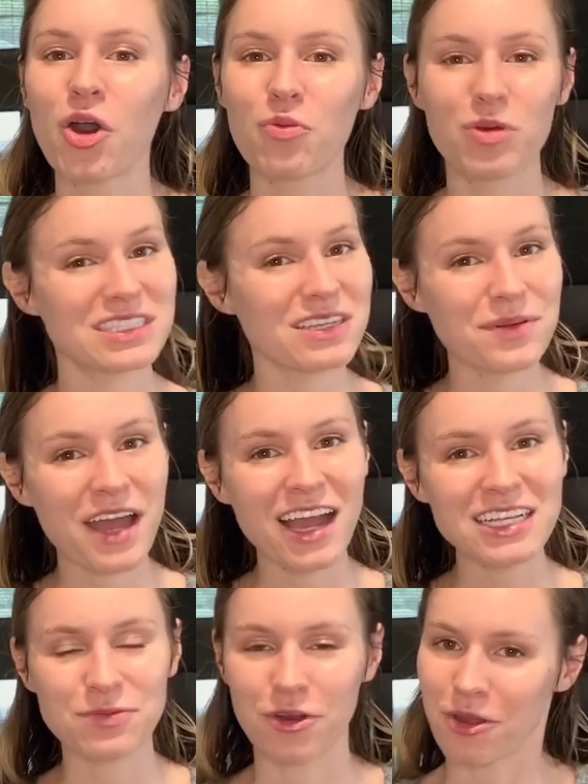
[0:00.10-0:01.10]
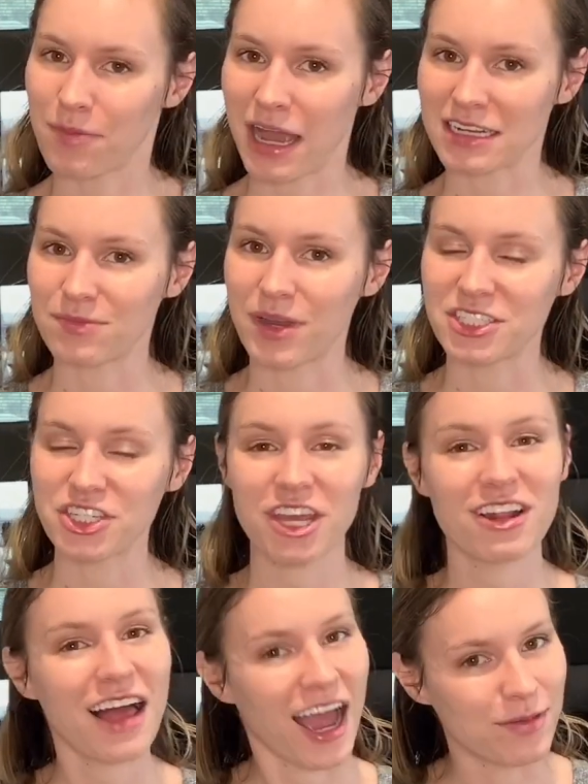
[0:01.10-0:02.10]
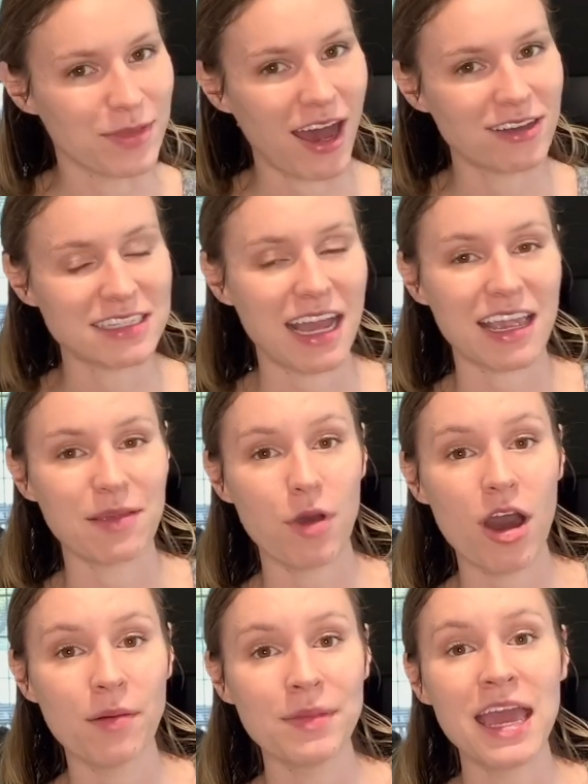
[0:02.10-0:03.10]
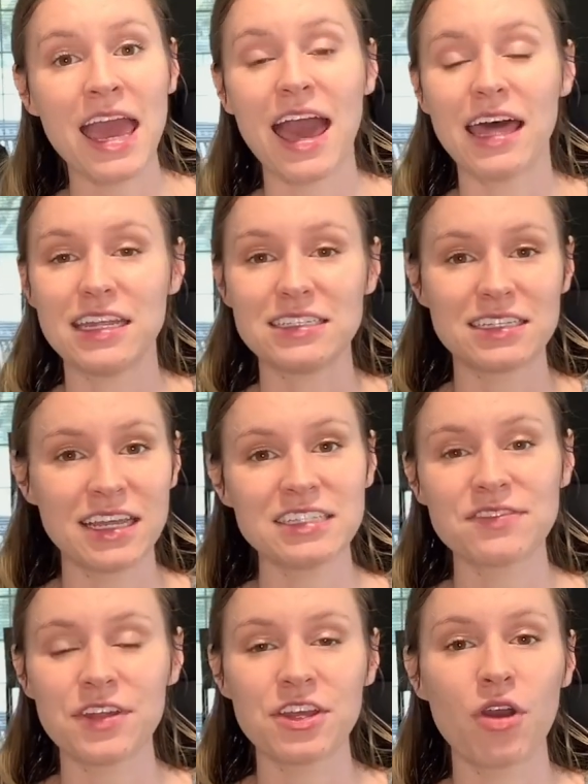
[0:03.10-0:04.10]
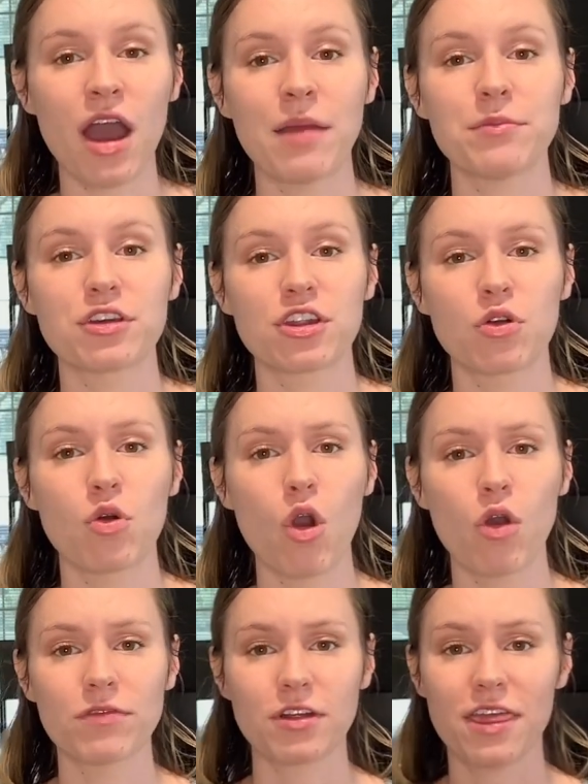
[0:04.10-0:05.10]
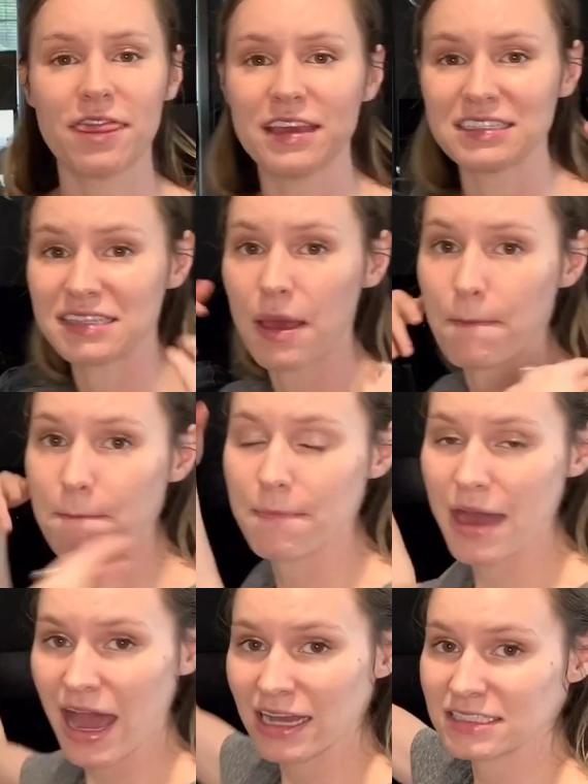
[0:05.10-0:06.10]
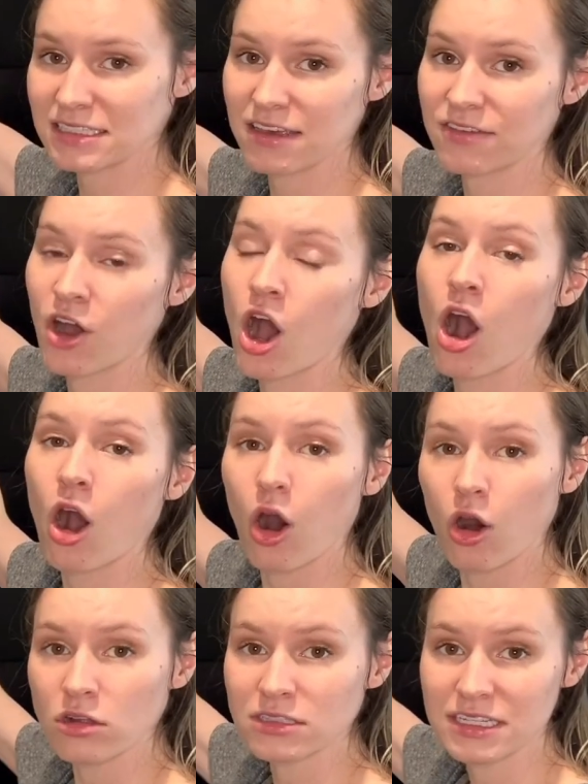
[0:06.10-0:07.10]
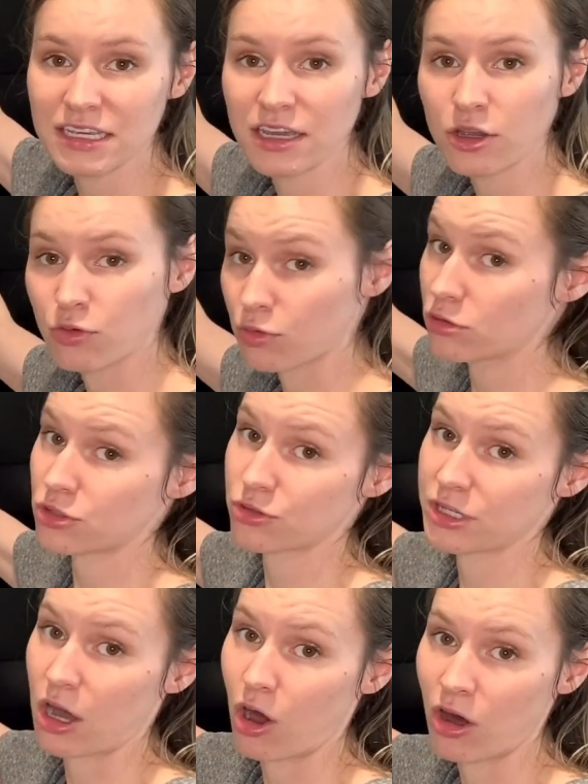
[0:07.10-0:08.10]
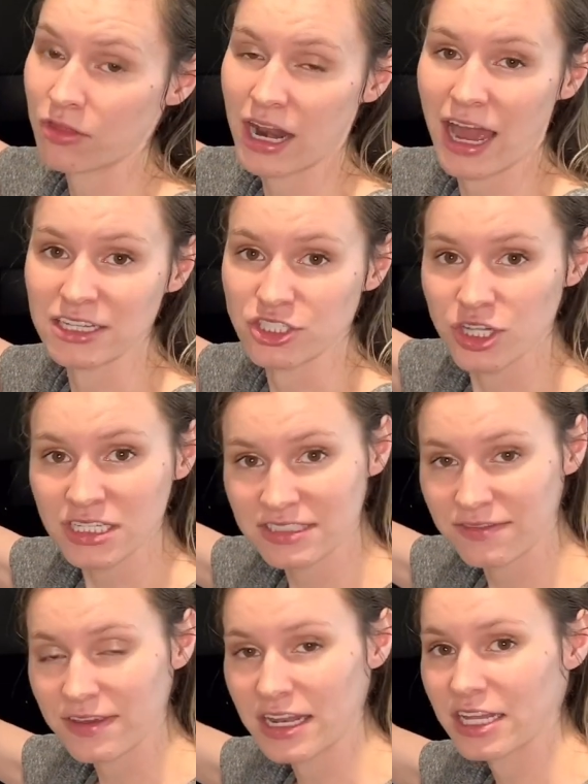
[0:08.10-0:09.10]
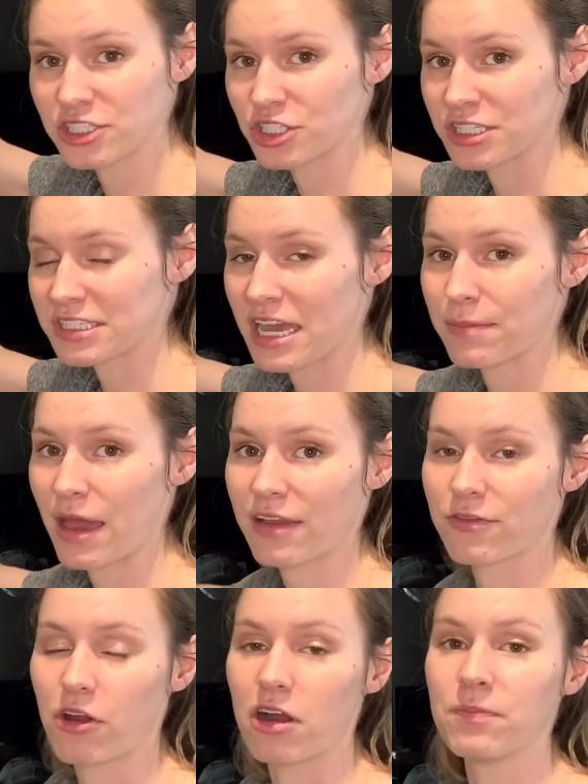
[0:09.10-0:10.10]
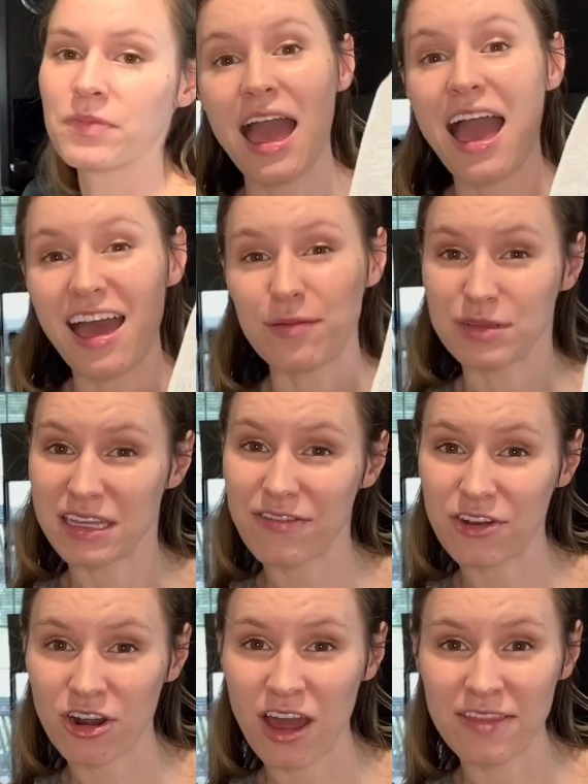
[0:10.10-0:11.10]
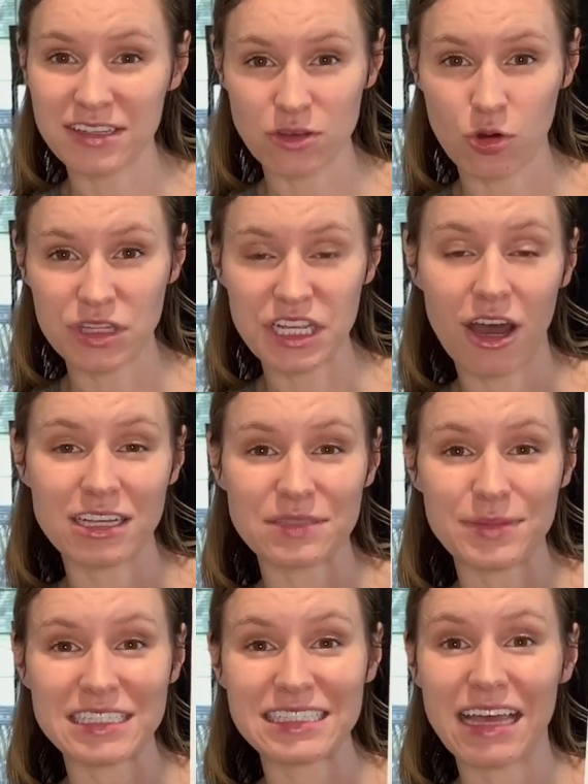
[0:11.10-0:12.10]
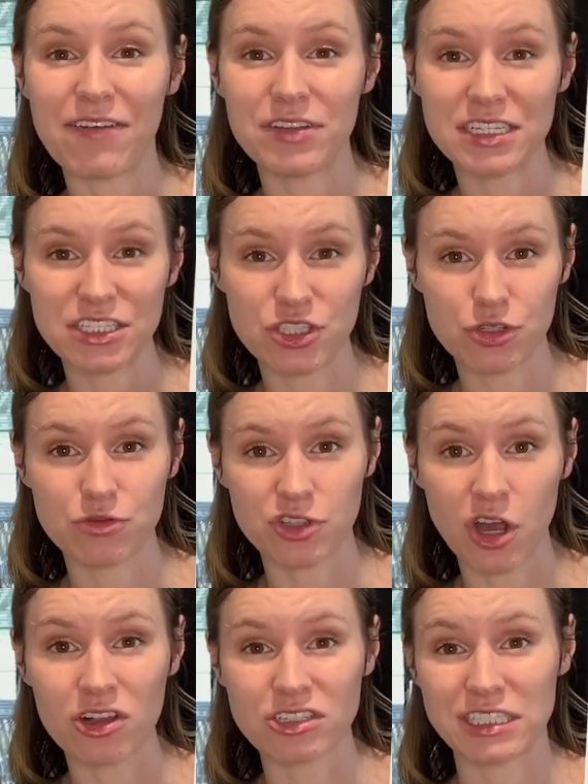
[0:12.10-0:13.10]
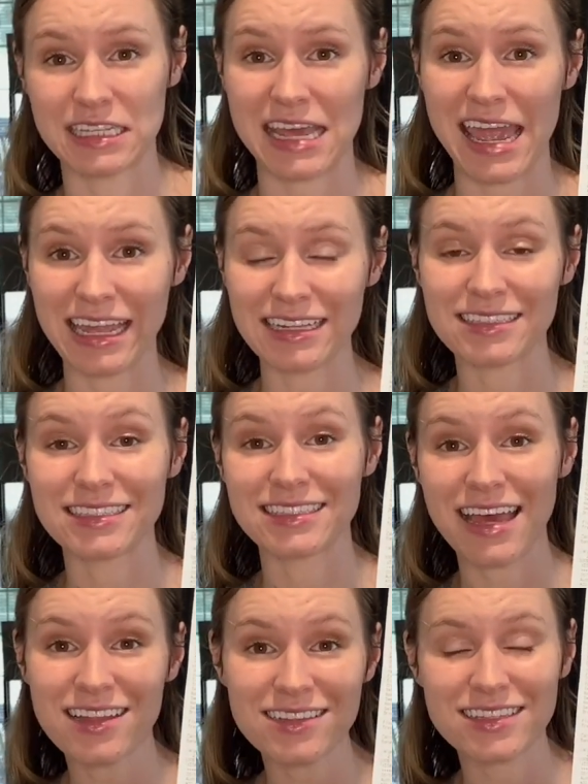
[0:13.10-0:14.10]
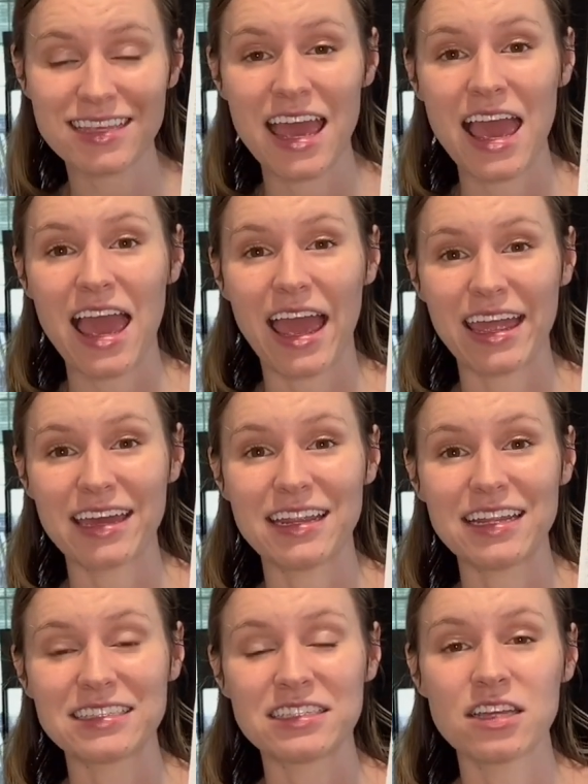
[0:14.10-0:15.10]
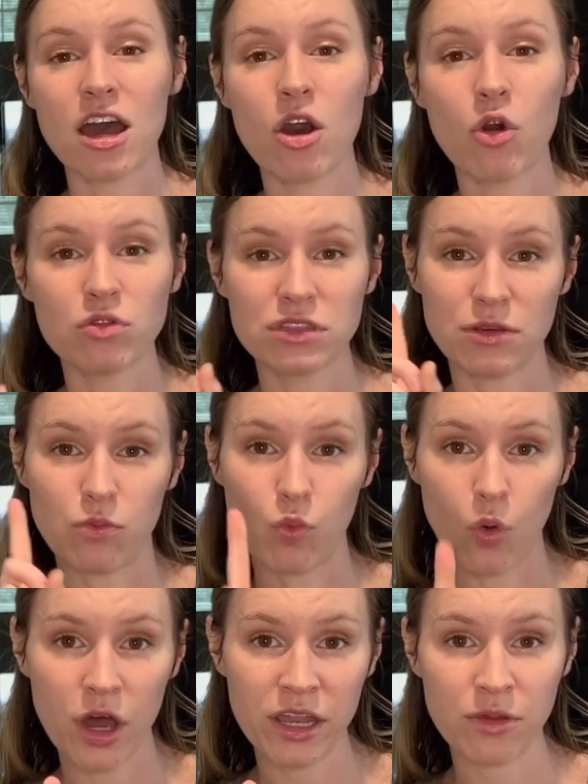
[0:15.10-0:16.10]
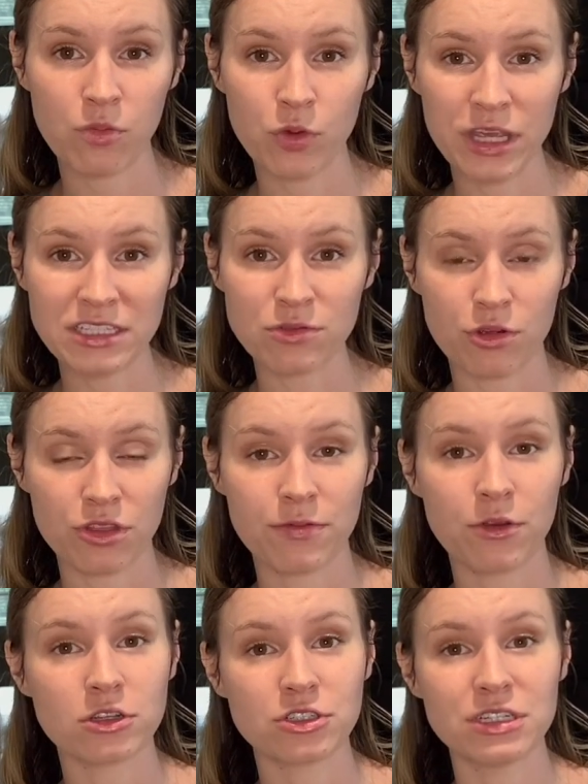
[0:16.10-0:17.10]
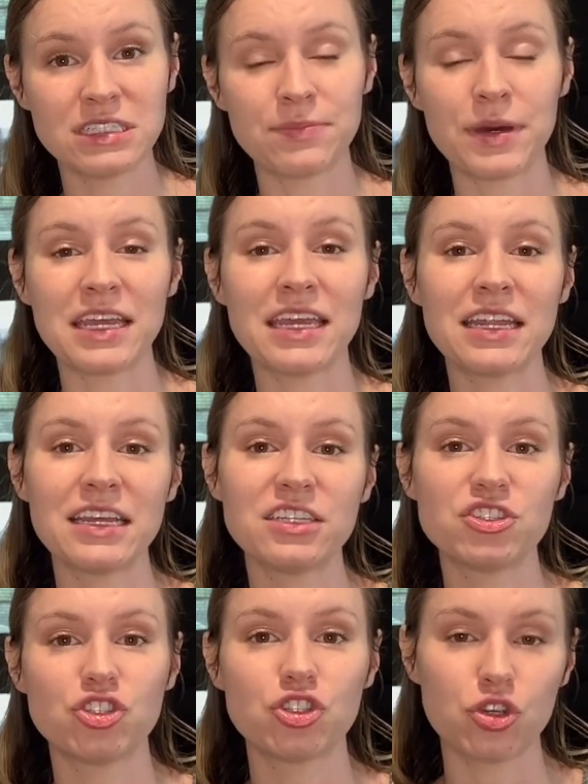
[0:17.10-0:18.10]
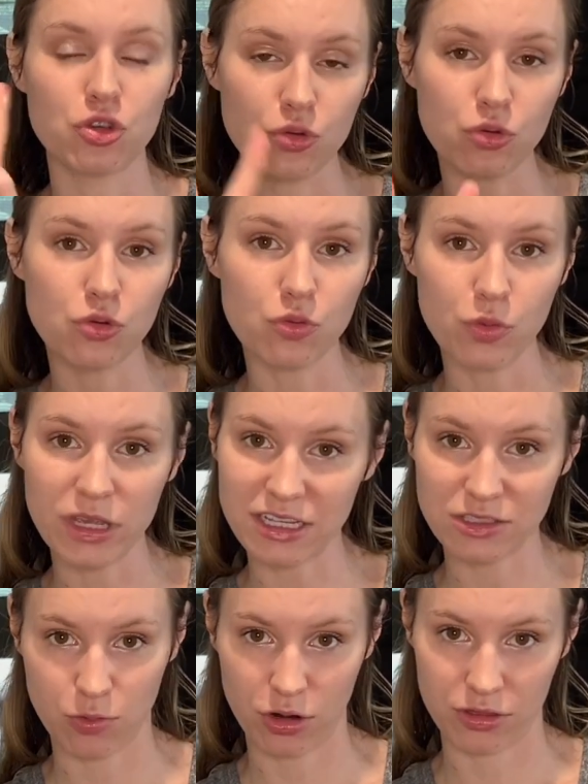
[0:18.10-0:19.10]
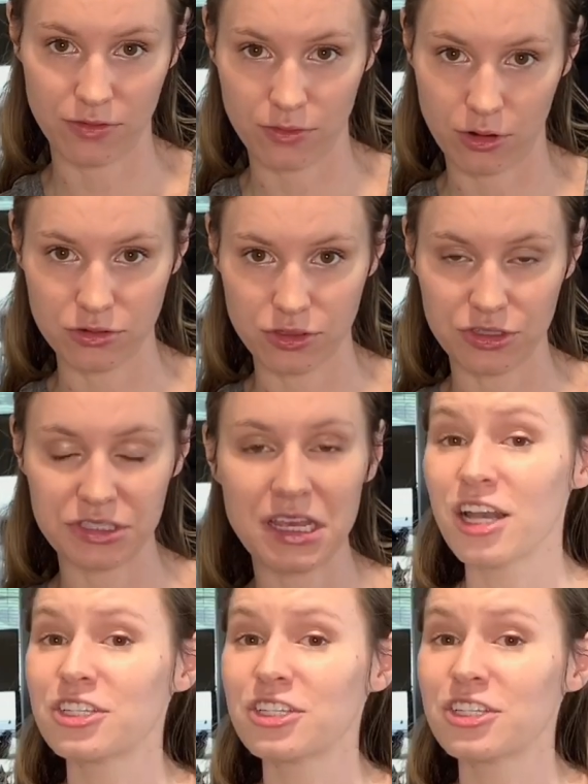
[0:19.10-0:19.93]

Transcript: What's up guys, welcome back to my channel. I'm the House Hacking Mom, and in today's video I'm going to go over this massive Aldi grocery haul that I just finished, just came back from, and believe it or not, this only cost me $72.08, and it's not only 1 week's worth of groceries, but it is 2 weeks worth of groceries.